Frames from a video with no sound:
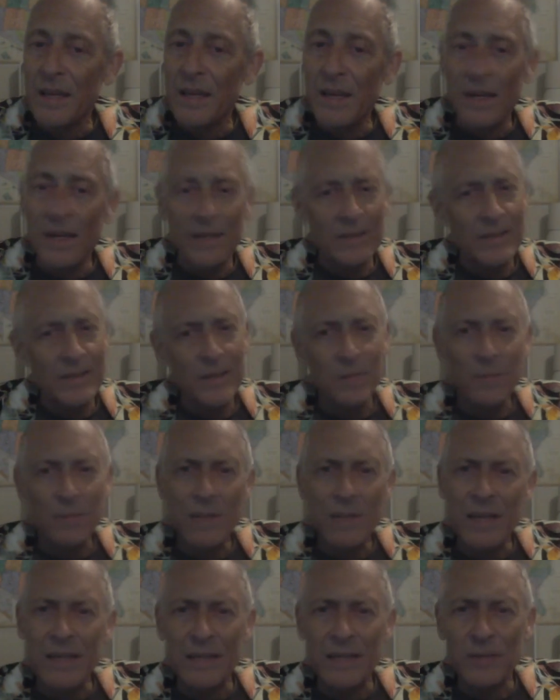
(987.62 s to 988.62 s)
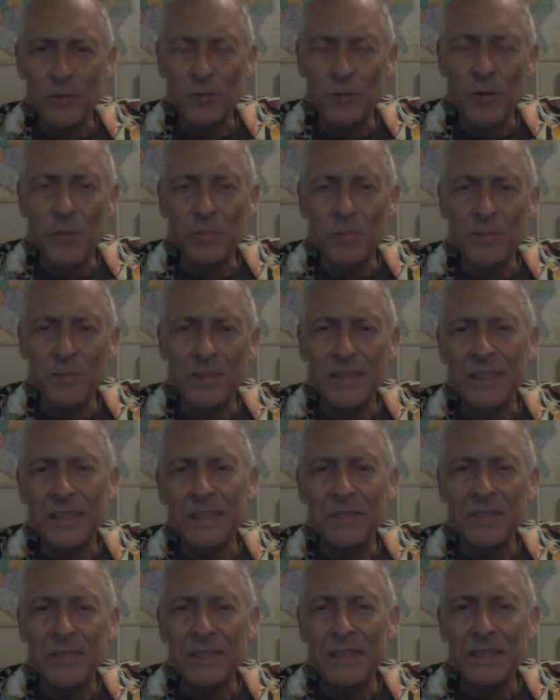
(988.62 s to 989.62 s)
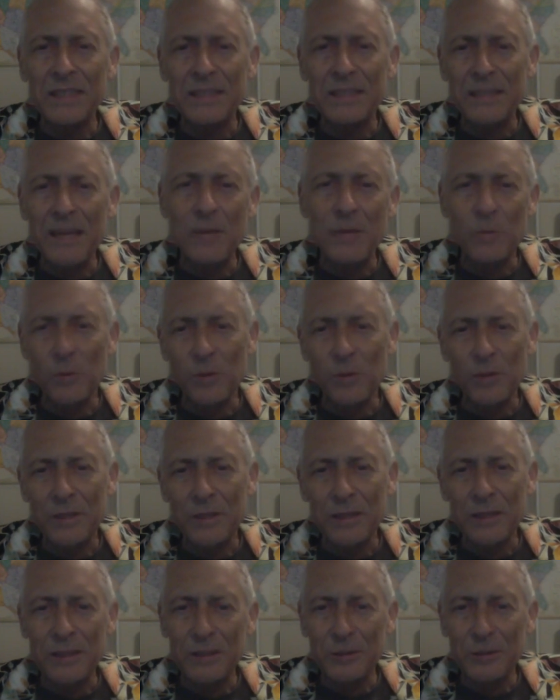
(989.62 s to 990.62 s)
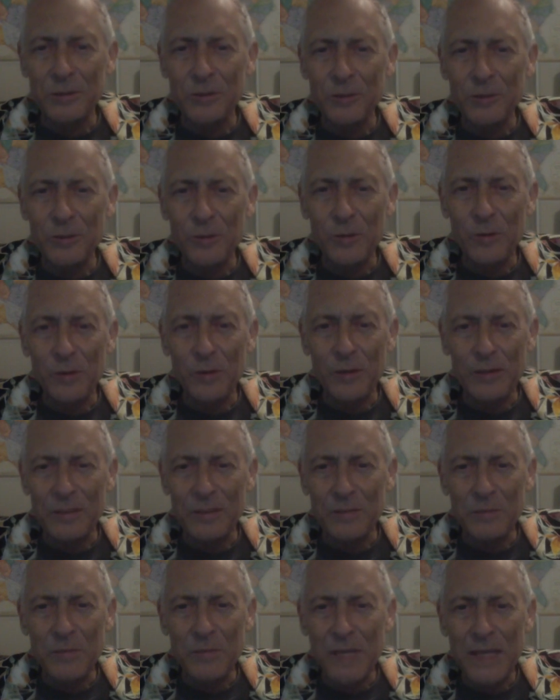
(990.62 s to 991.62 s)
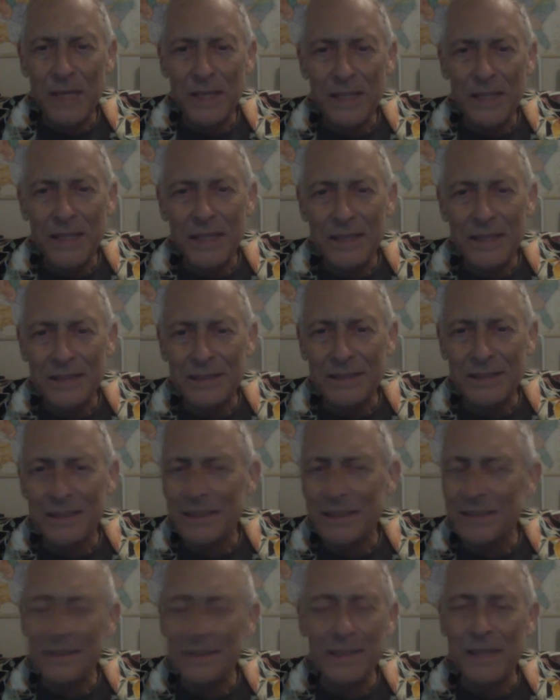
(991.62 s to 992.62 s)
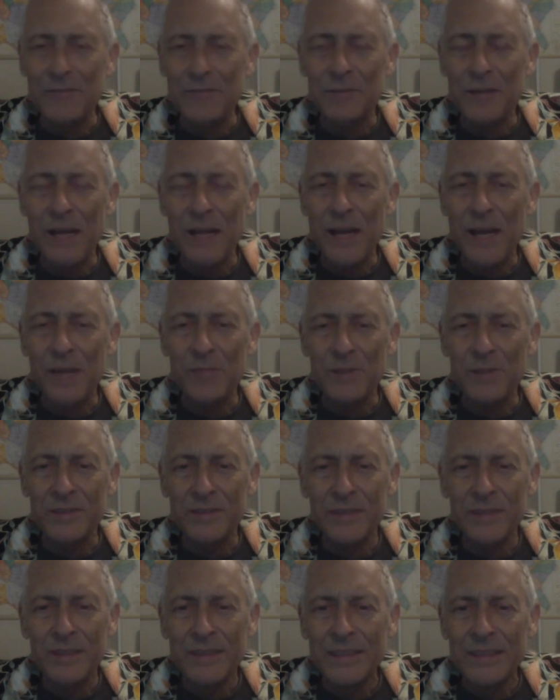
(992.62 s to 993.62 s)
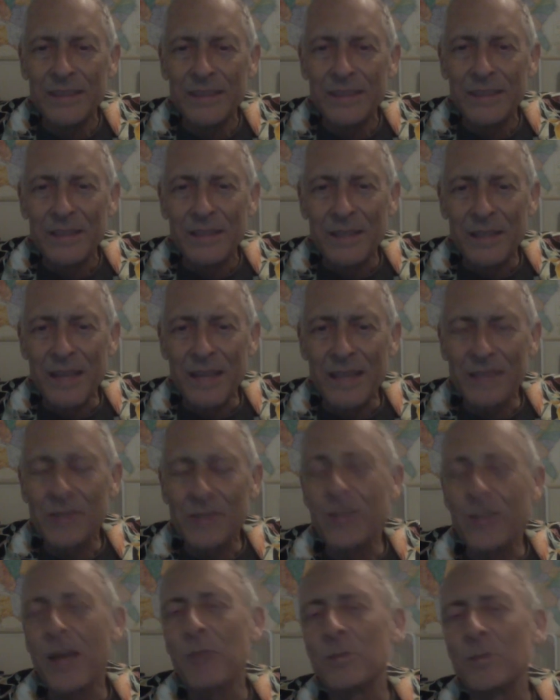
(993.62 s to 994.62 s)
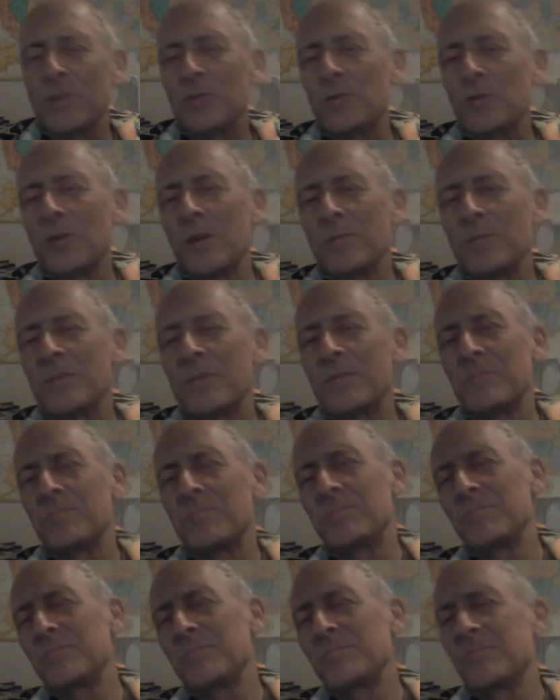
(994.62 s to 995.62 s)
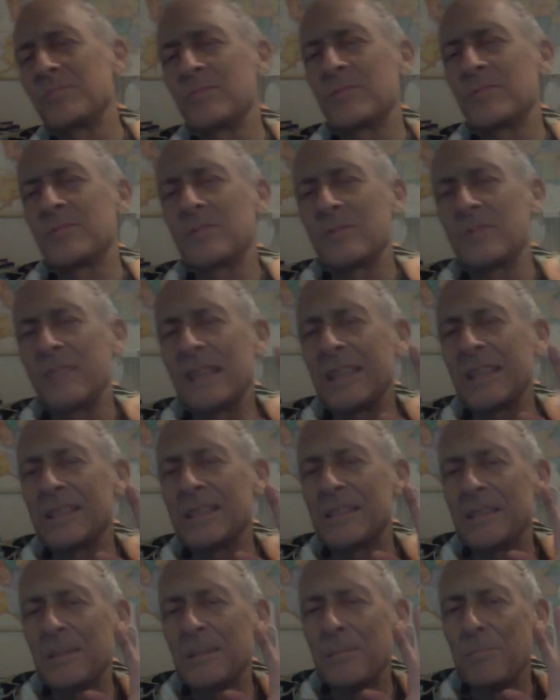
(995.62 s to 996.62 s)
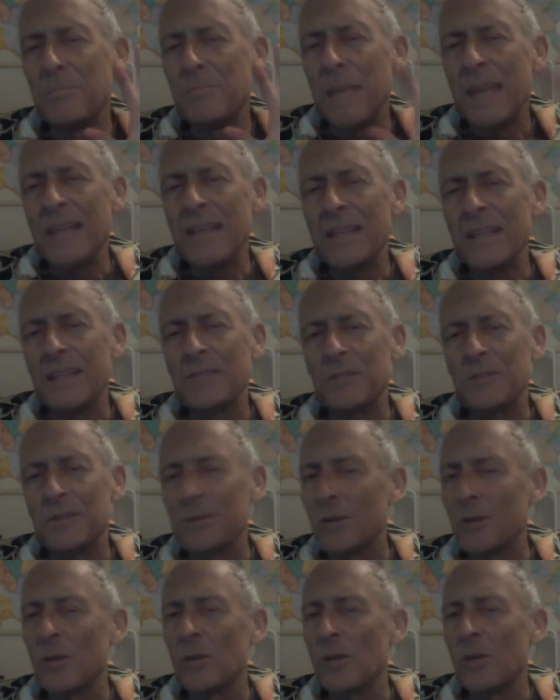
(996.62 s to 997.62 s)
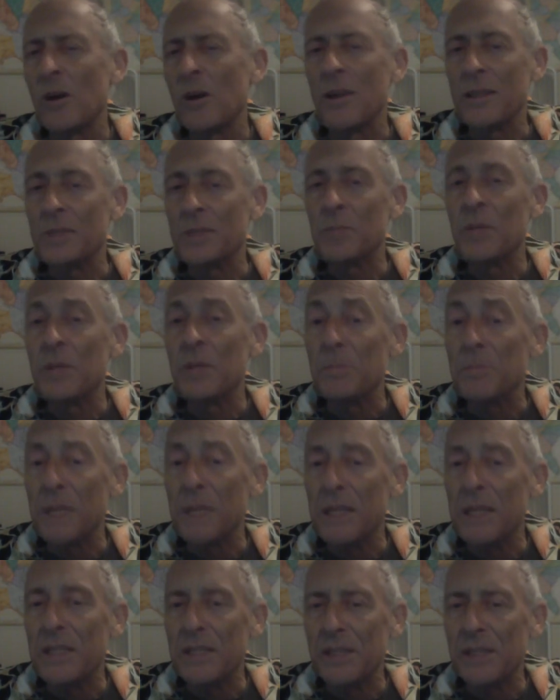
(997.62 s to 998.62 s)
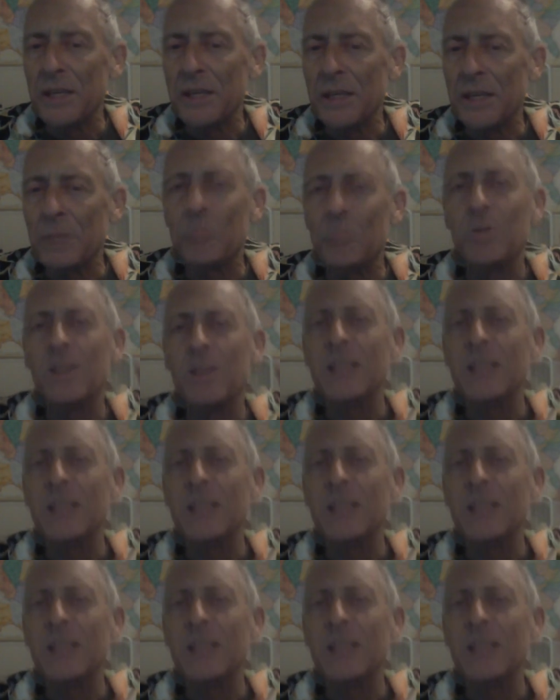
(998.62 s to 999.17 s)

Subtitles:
some kind of Trump TV network in New York and Manhattan. It never happened. So that was his main interest all along has been media and putting